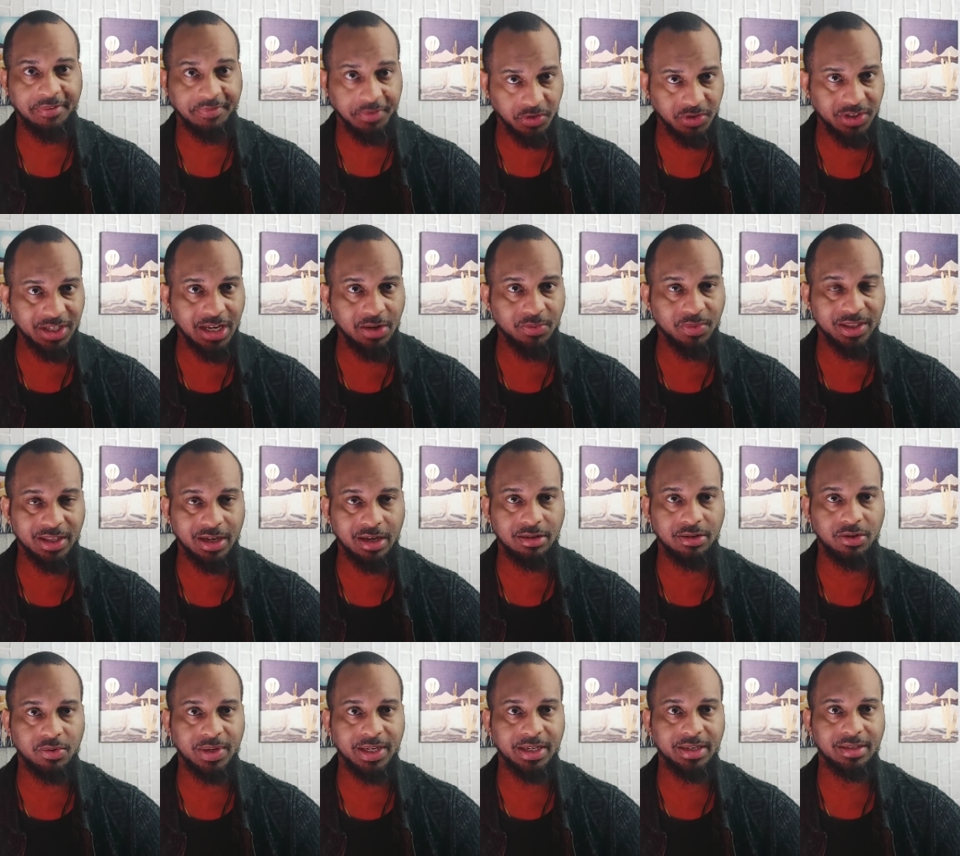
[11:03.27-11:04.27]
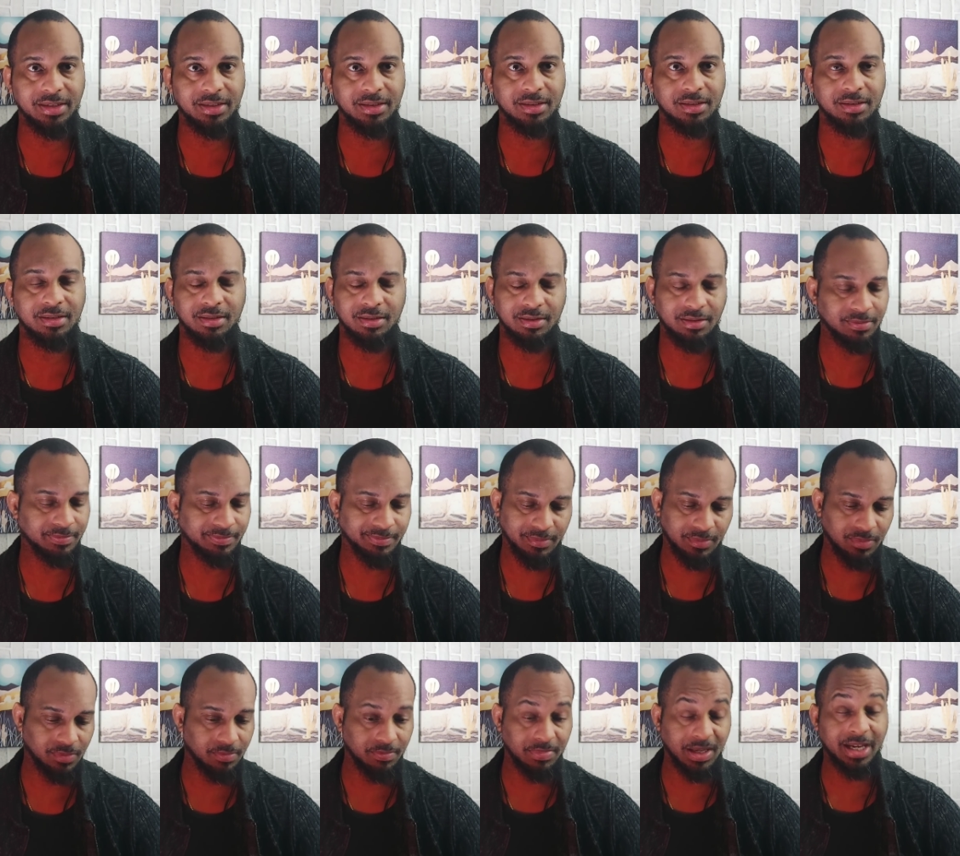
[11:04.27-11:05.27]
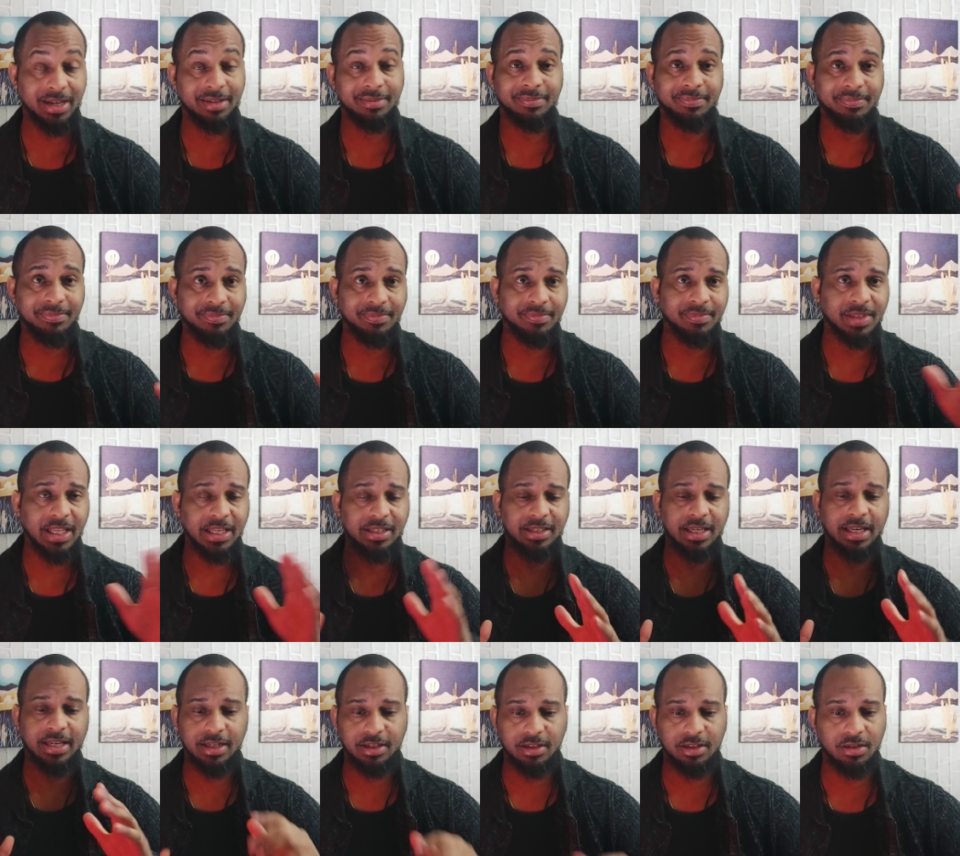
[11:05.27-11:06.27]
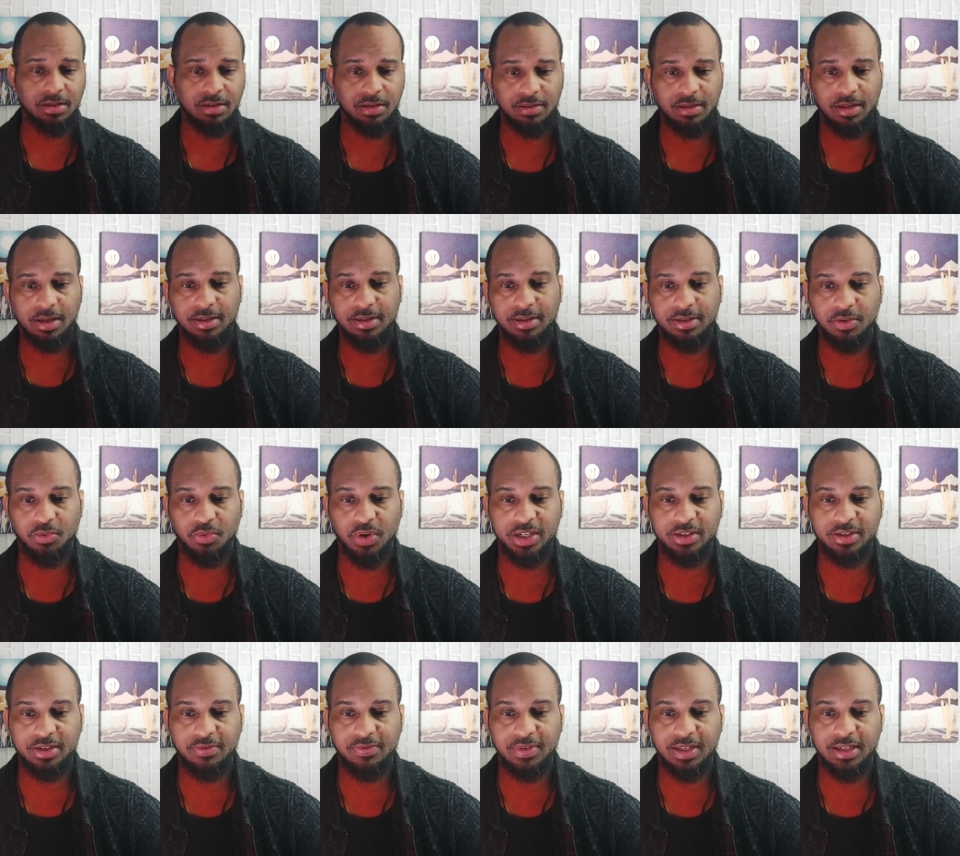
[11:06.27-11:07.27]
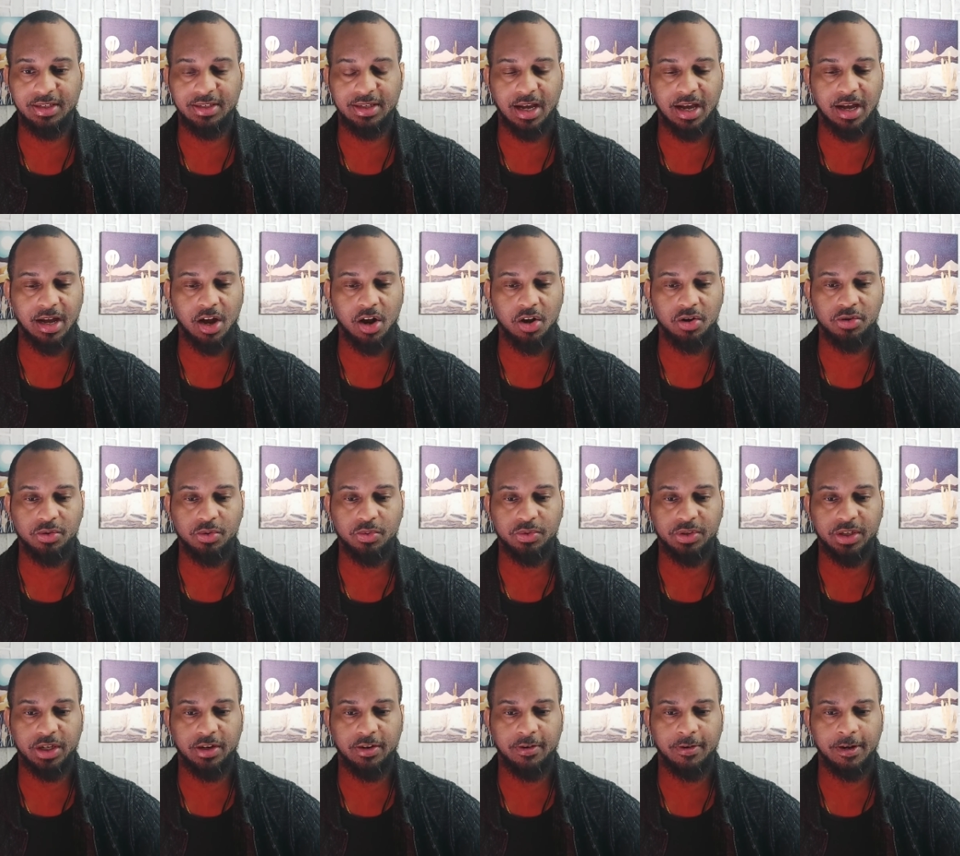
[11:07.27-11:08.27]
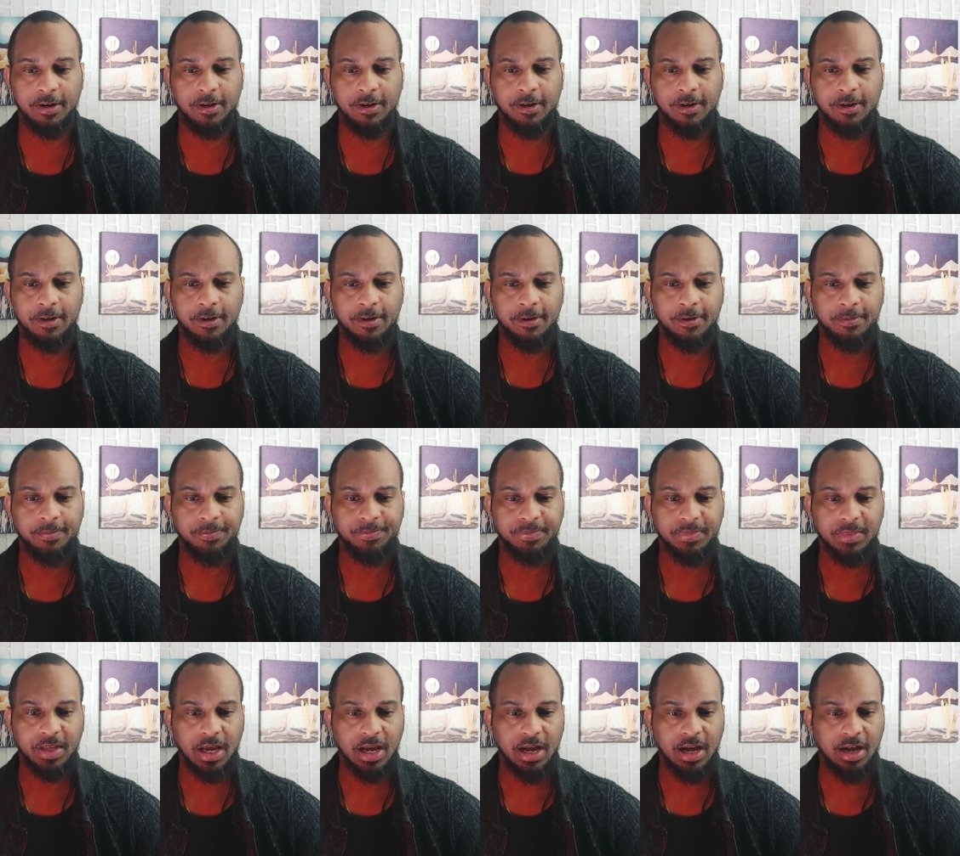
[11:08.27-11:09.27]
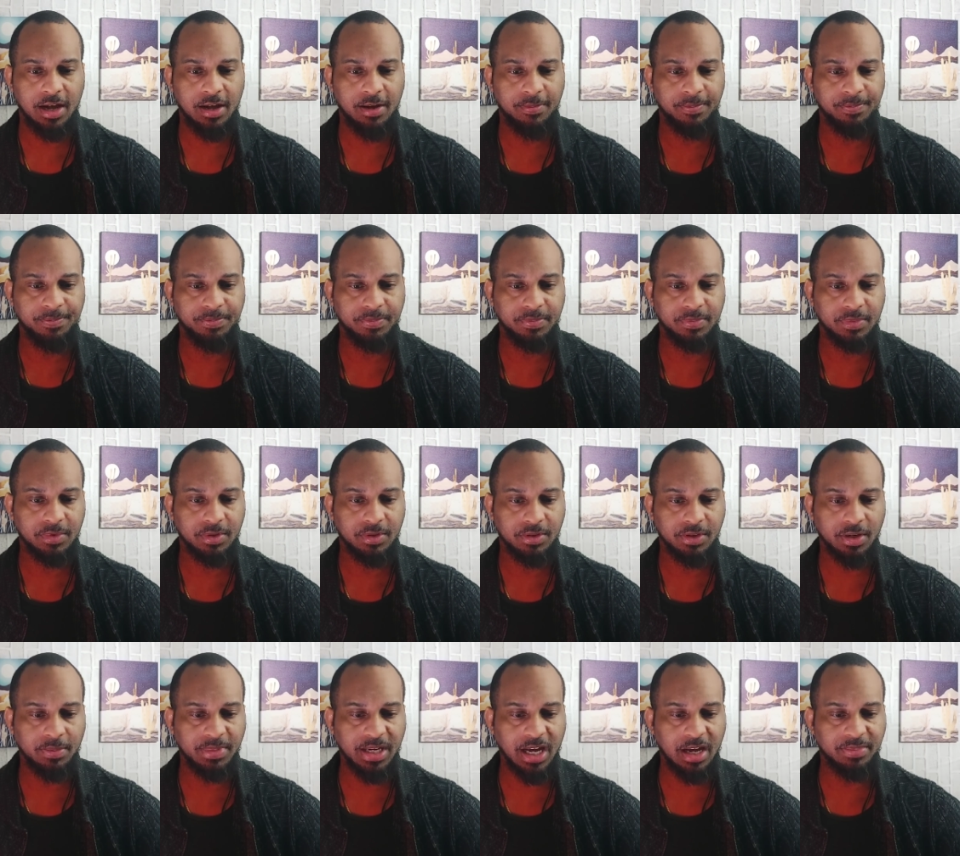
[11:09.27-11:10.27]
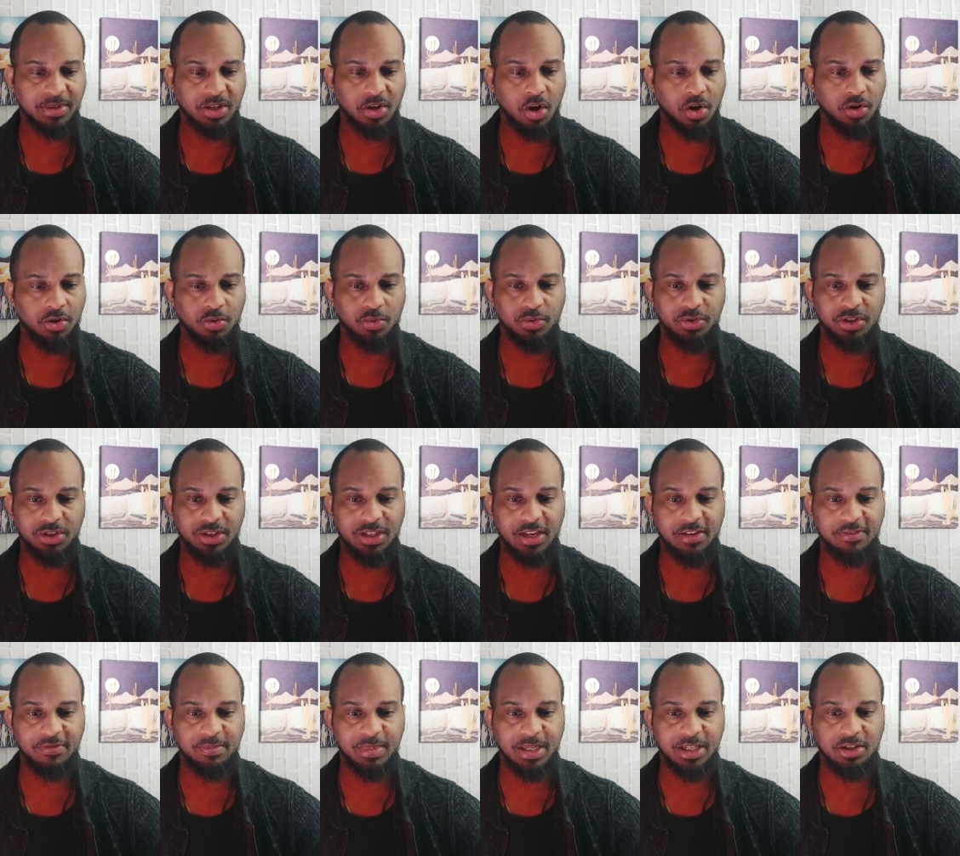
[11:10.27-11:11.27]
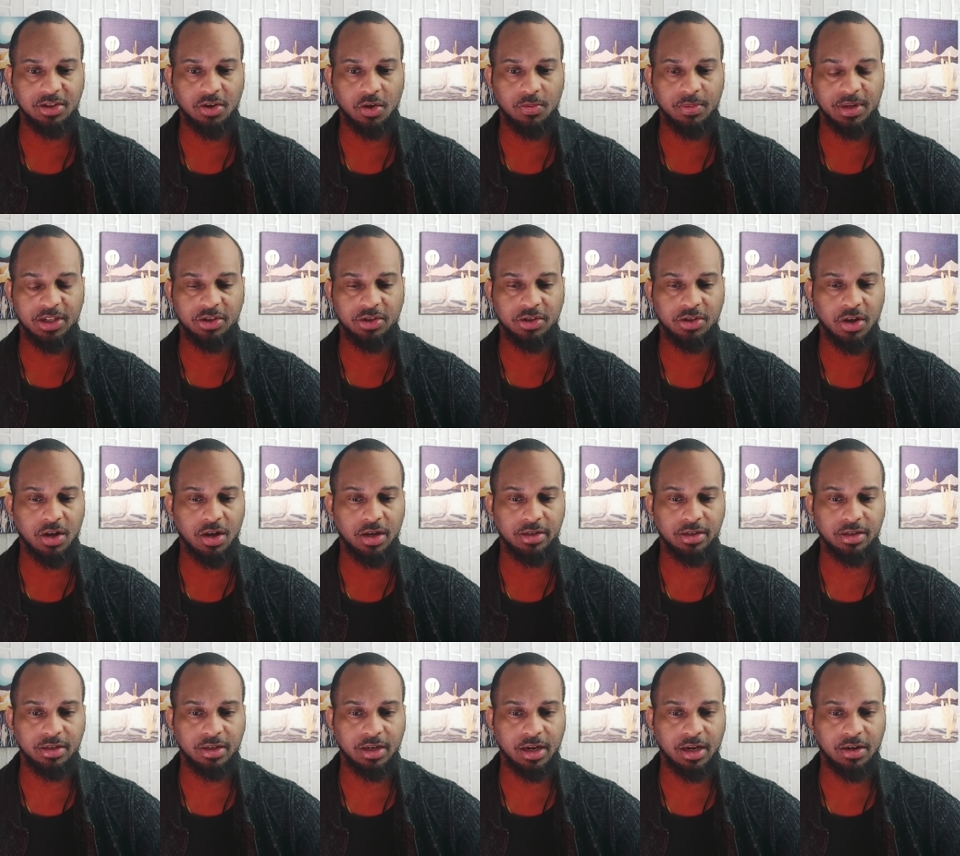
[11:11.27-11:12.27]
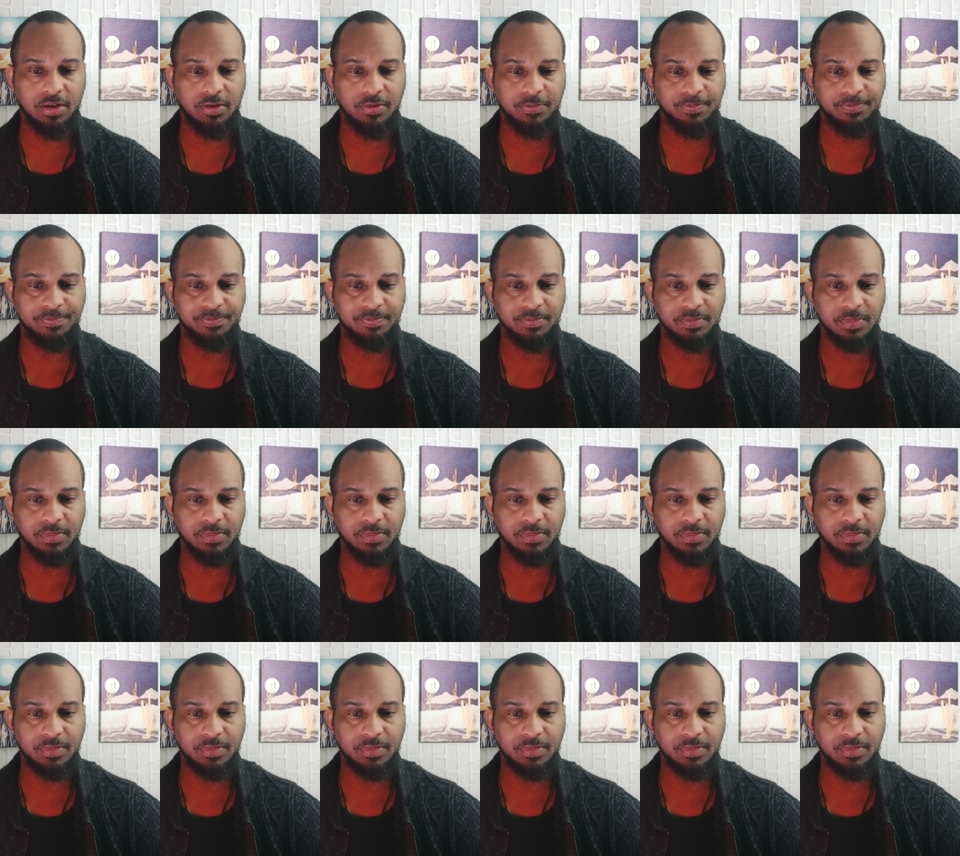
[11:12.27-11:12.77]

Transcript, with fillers: Have you seen what they're doing? But let's get into the rest of these uh, articles here. Um, sometimes an article just gives me so much thought, you know.